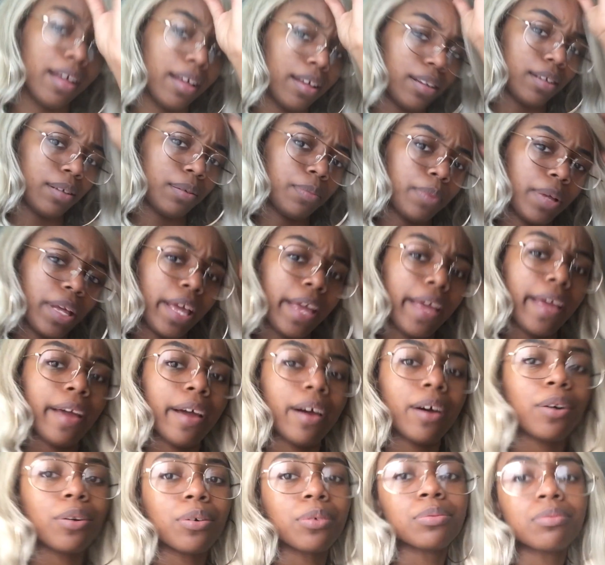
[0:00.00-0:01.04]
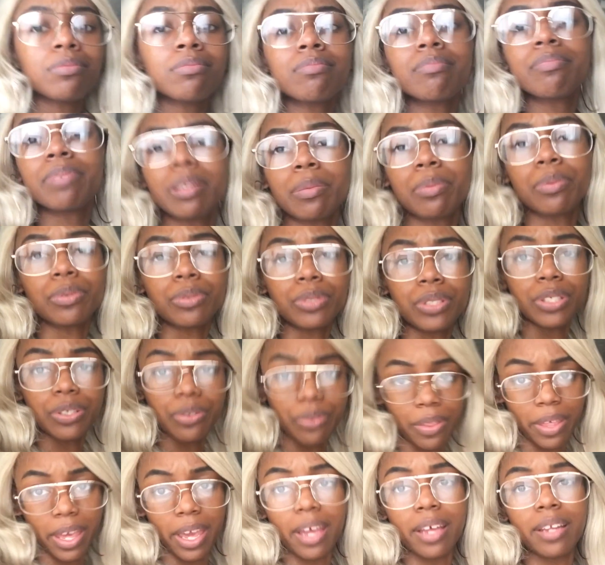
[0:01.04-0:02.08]
how people
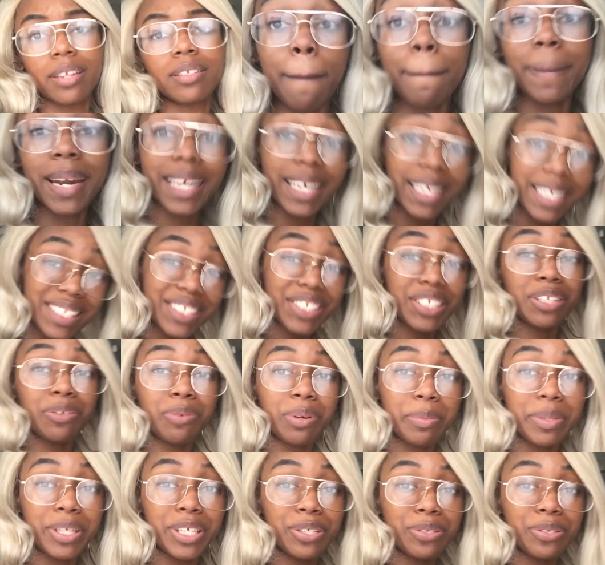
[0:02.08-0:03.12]
do that. But I can show you what I'm